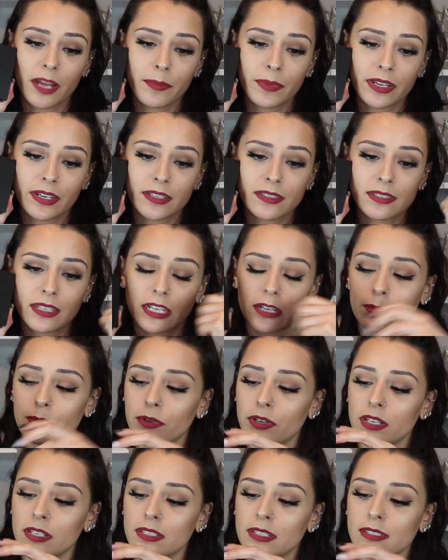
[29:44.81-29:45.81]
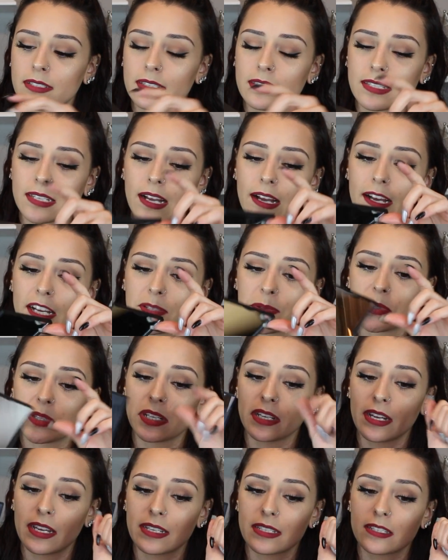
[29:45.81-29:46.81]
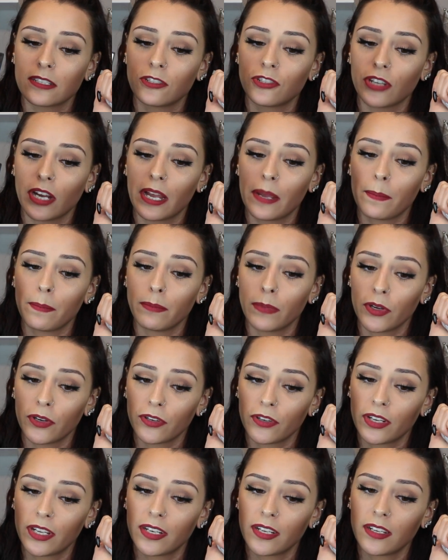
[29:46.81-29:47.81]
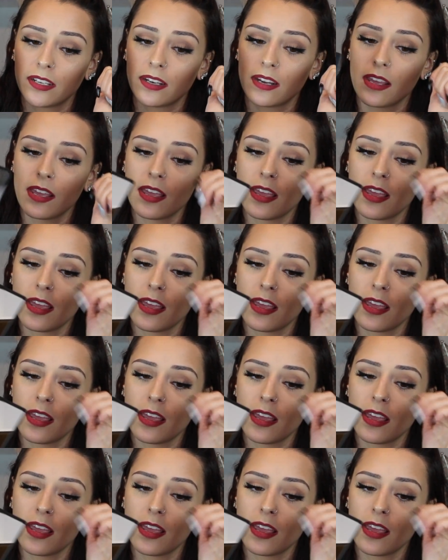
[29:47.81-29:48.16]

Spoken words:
I mean, it's like a pretty decent size with a nice giant mirror in it,